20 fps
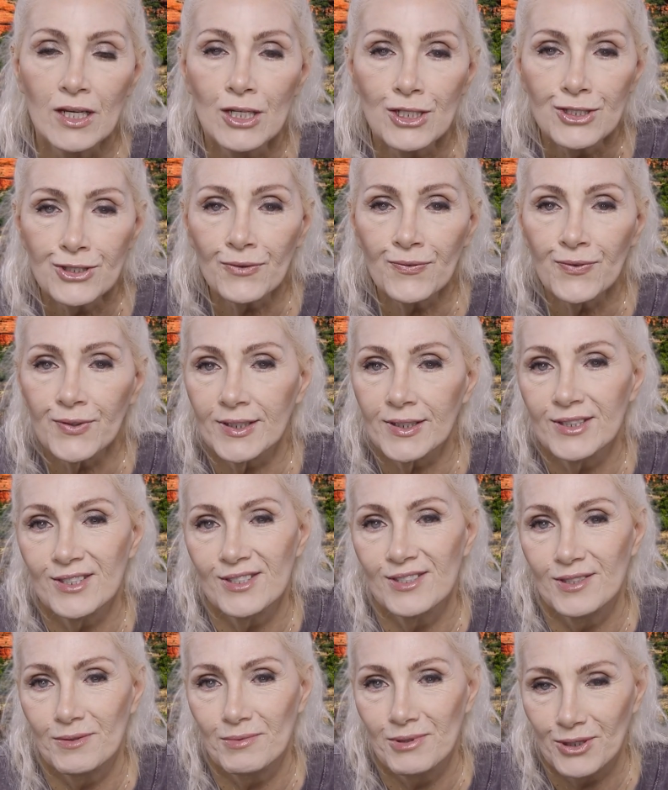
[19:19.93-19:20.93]
Don't forget to
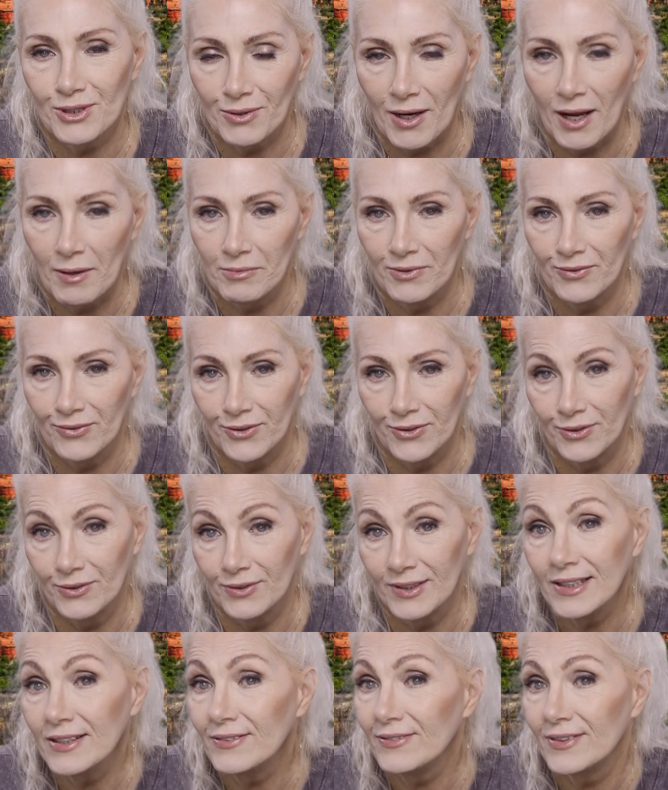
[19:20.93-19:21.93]
subscribe before you
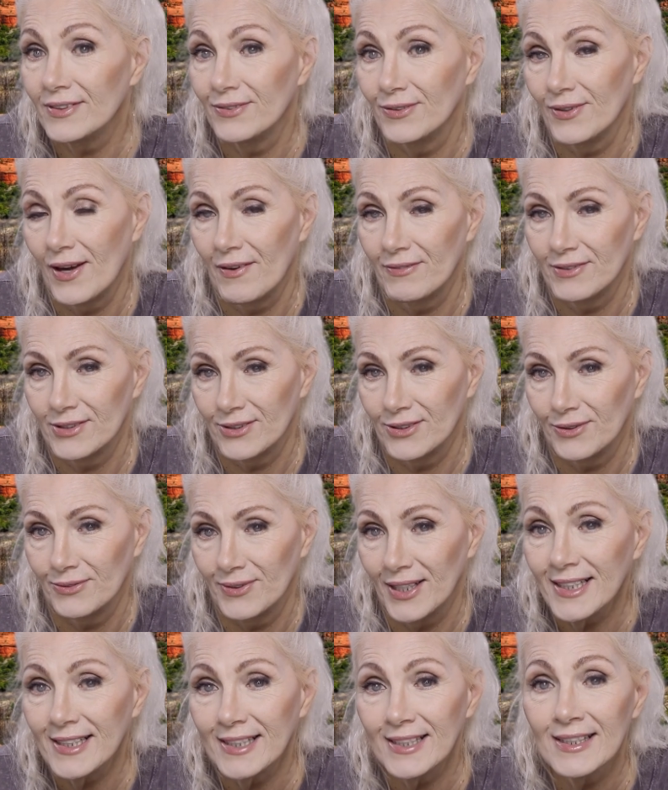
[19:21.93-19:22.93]
leave if you haven't
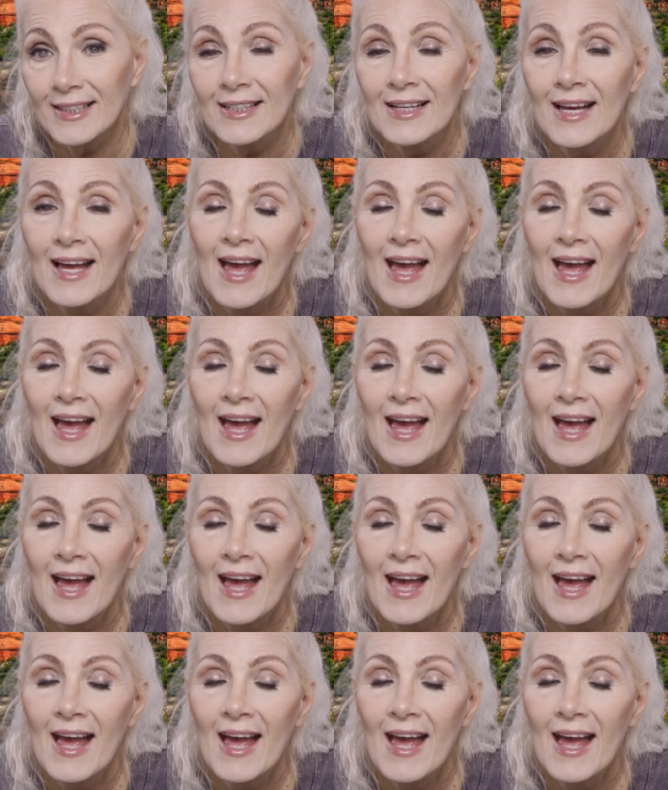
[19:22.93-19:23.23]
already.